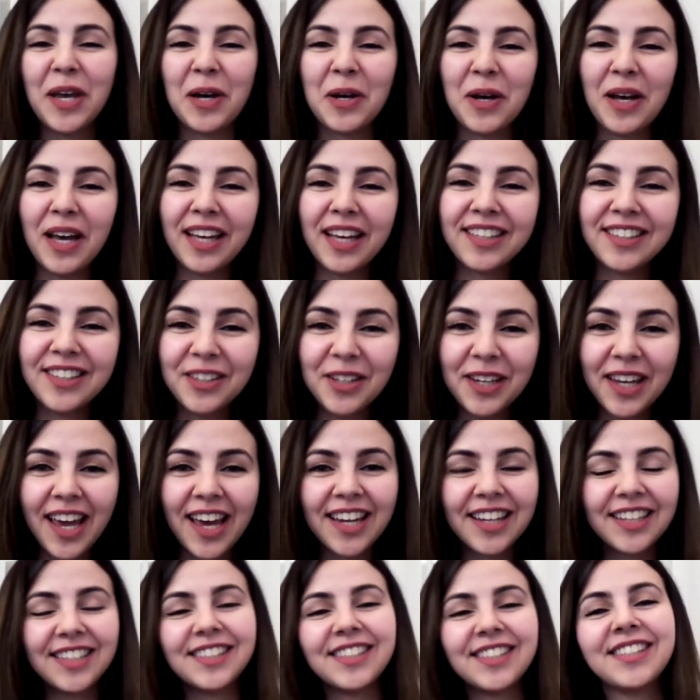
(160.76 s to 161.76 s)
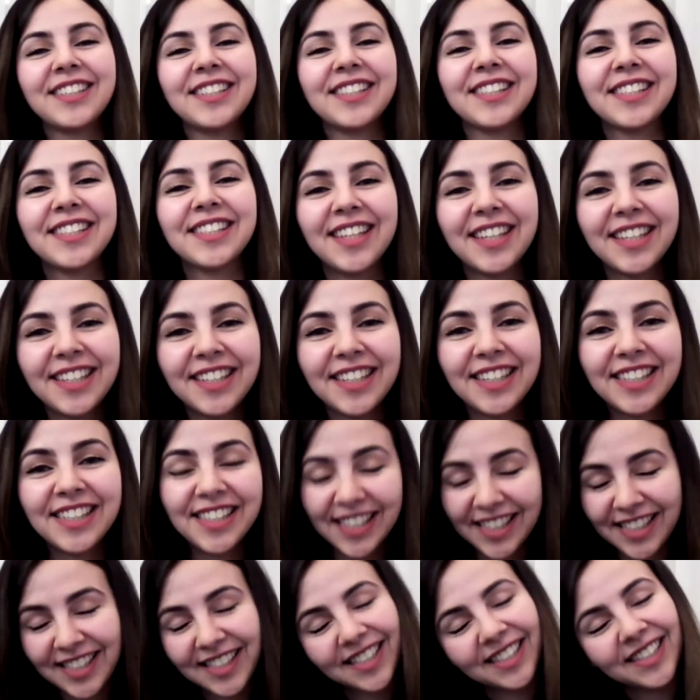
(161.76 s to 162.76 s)
and her character is,
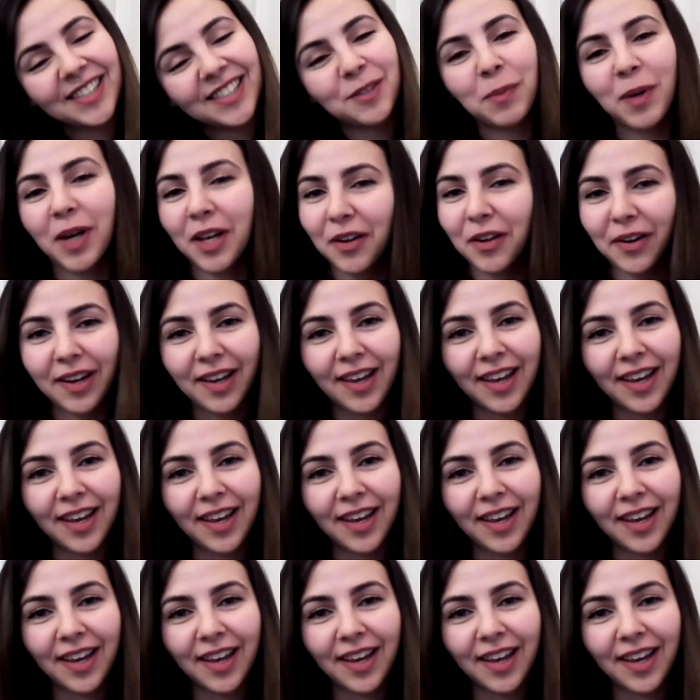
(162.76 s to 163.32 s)
it's inspiring,